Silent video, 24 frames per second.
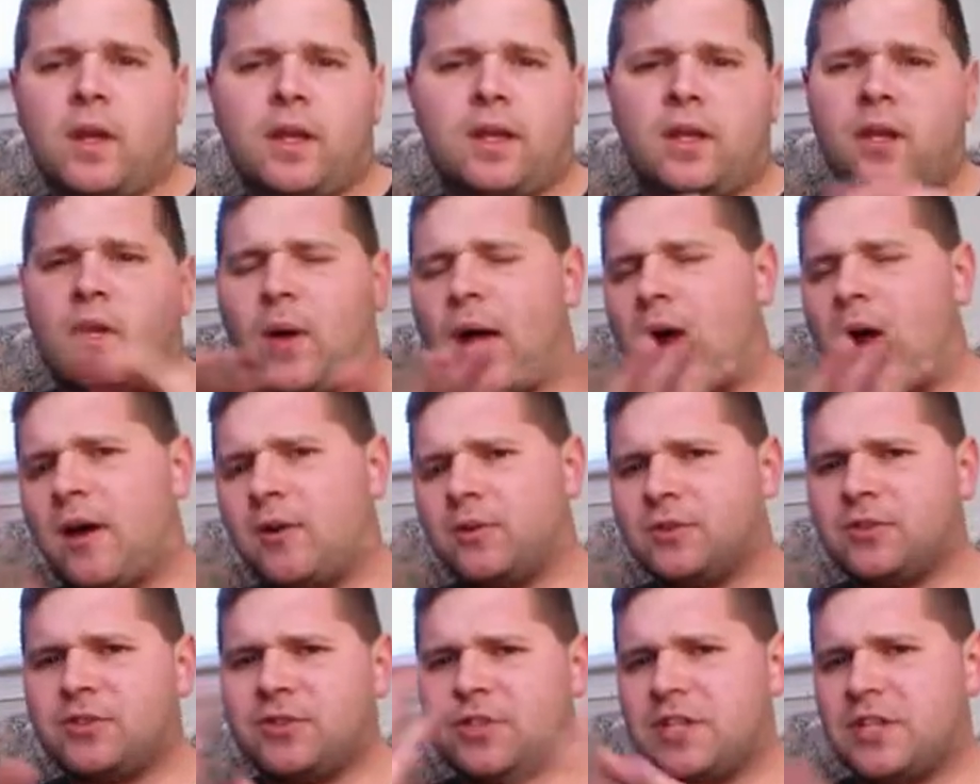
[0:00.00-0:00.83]
you know,
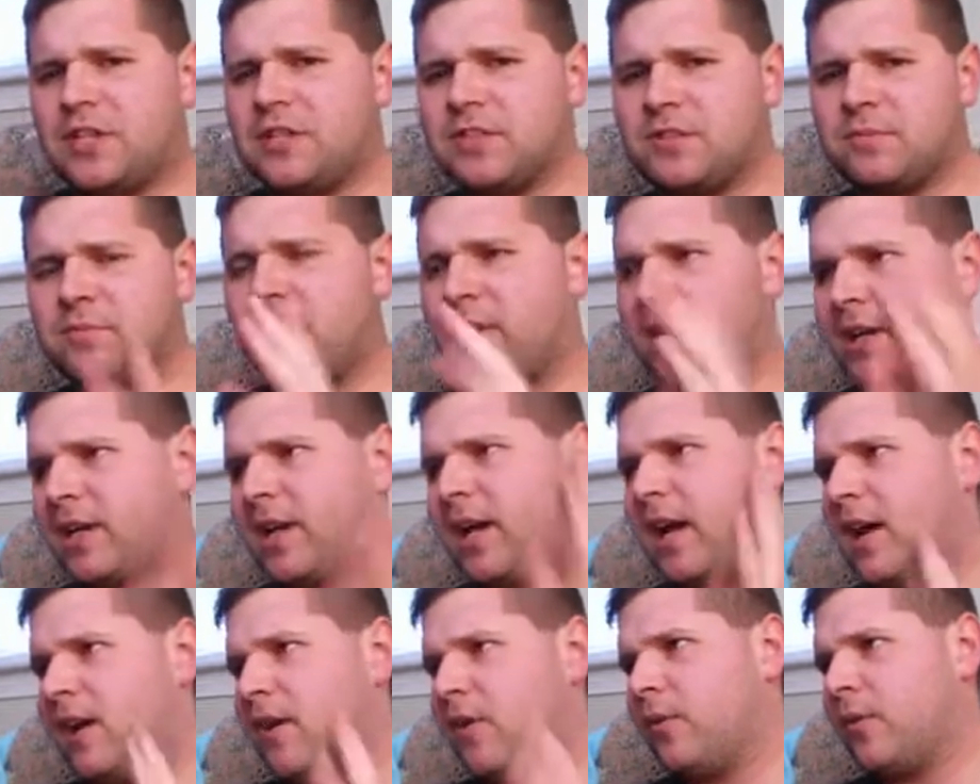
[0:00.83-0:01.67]
how scenes
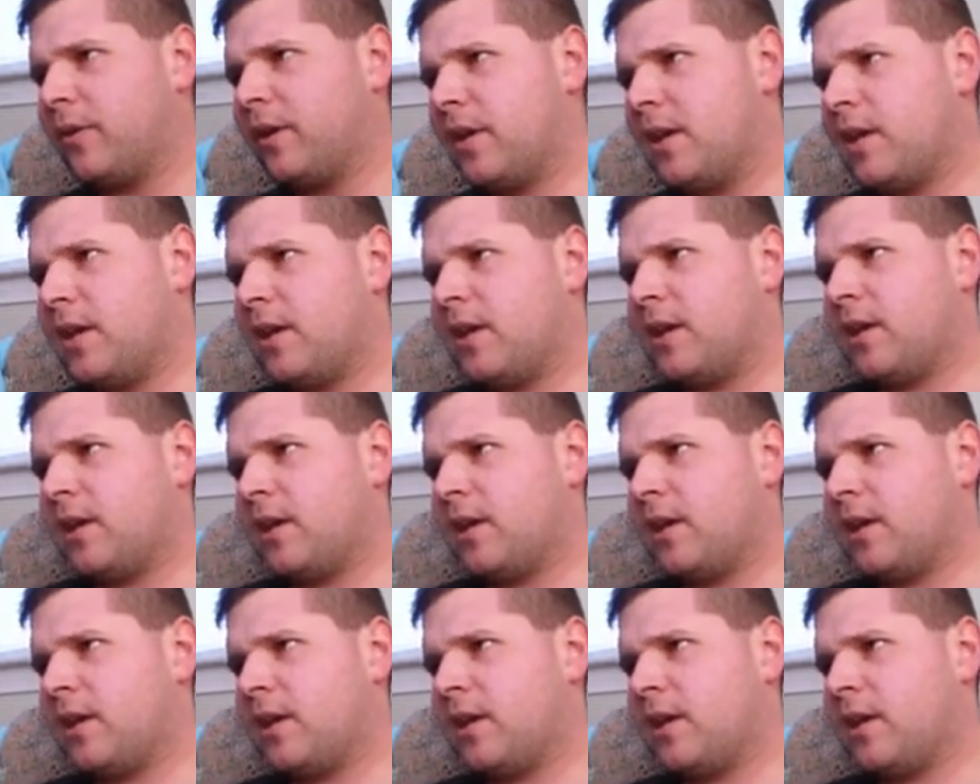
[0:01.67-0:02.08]
play out